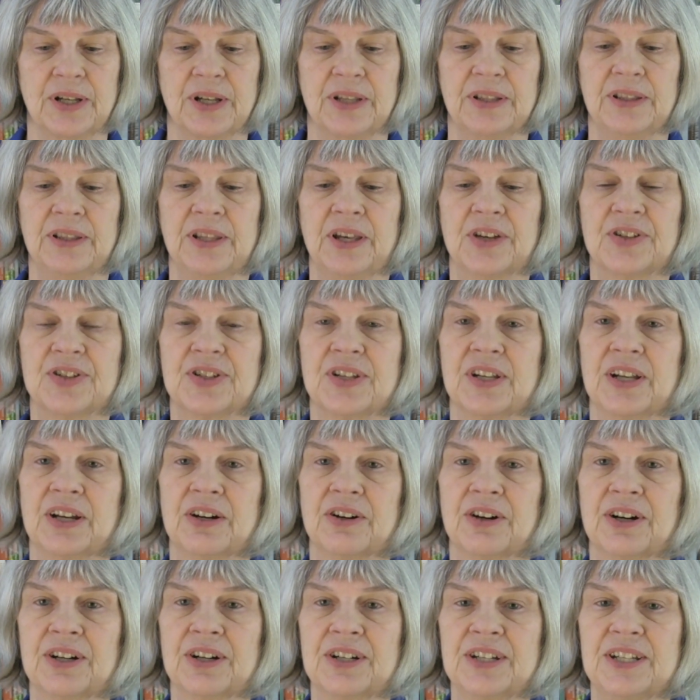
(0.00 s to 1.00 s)
thus
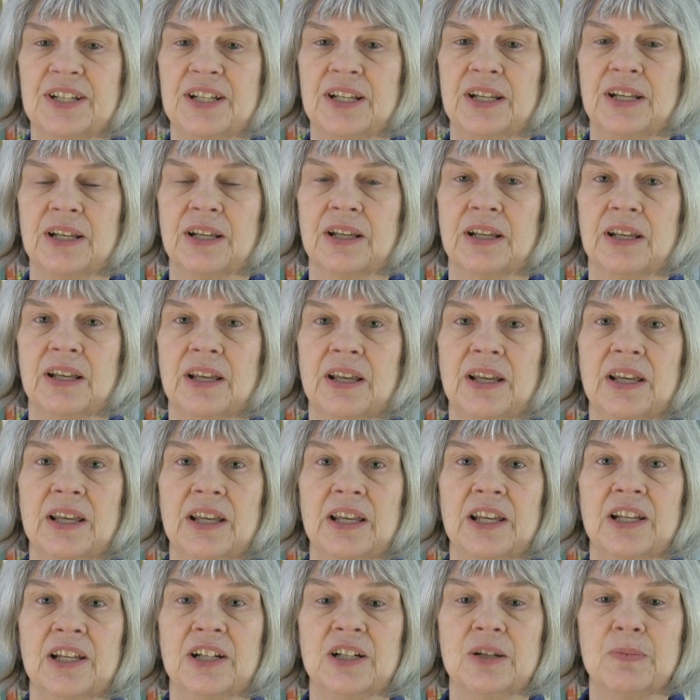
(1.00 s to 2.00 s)
guaranteeing
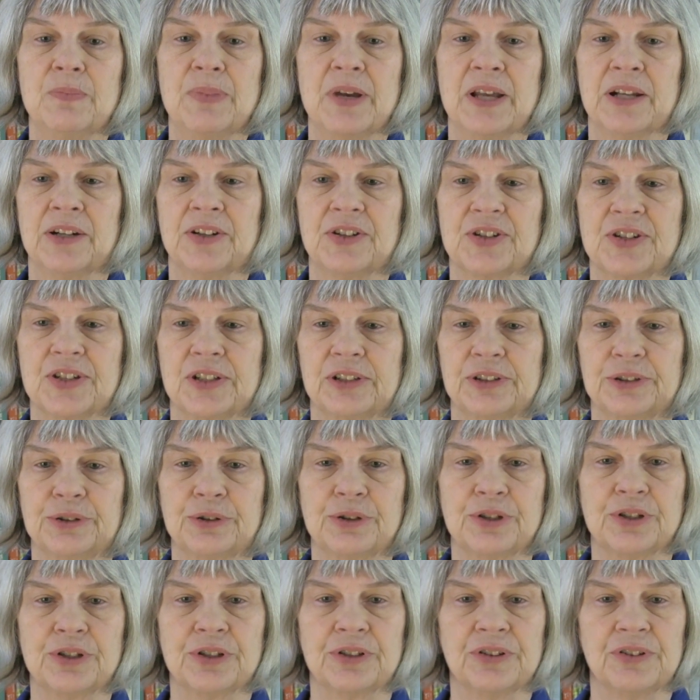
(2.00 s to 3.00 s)
independent
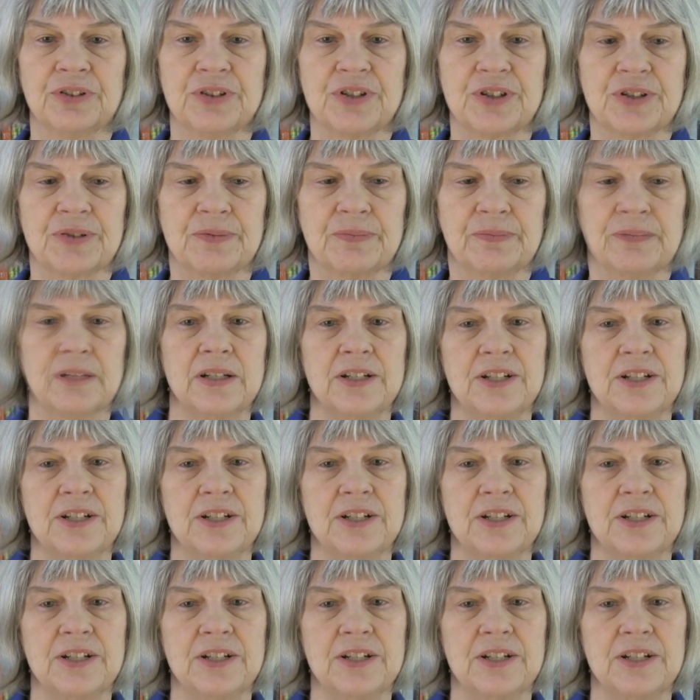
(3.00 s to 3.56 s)
solutions.